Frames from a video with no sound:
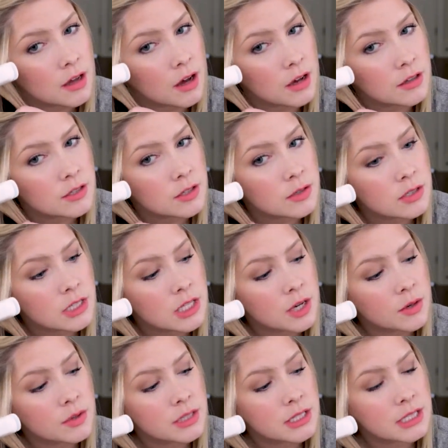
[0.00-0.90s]
Also
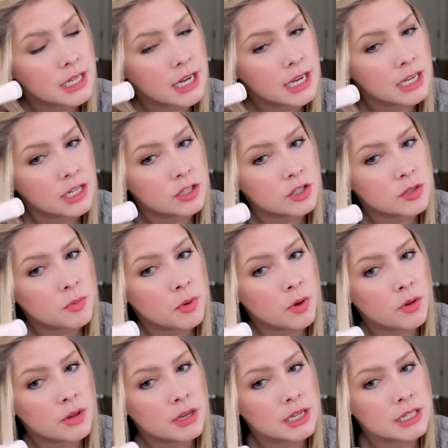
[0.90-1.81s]
slow and steady, just
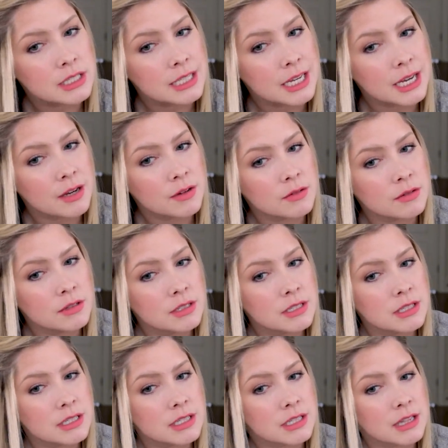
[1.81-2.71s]
pulling it down
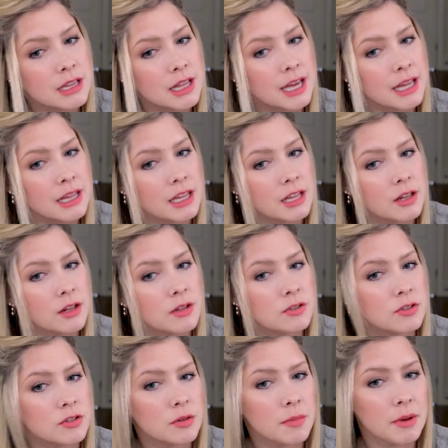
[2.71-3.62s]
slightly
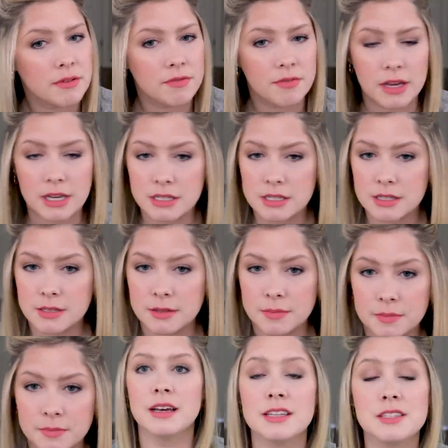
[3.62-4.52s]
closer to my face.
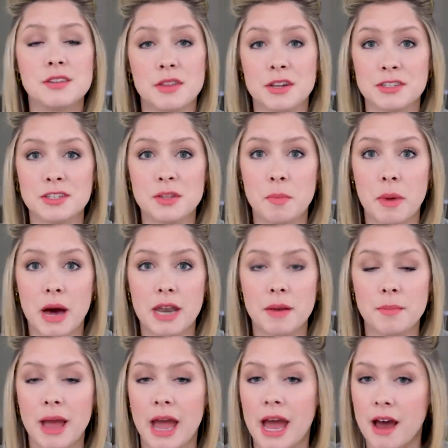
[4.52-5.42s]
So there's the
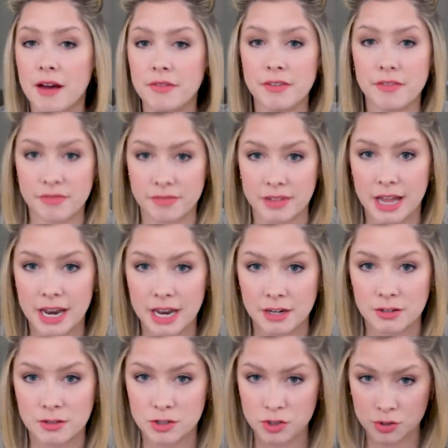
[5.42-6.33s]
bottom half, flat
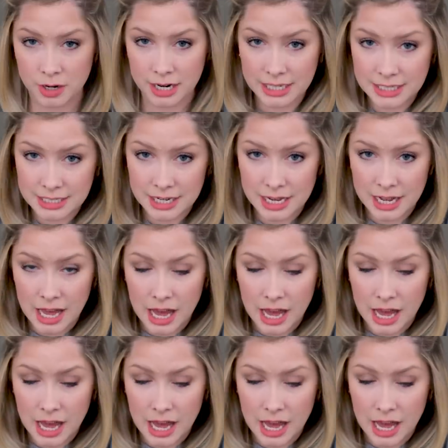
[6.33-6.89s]
iron straight.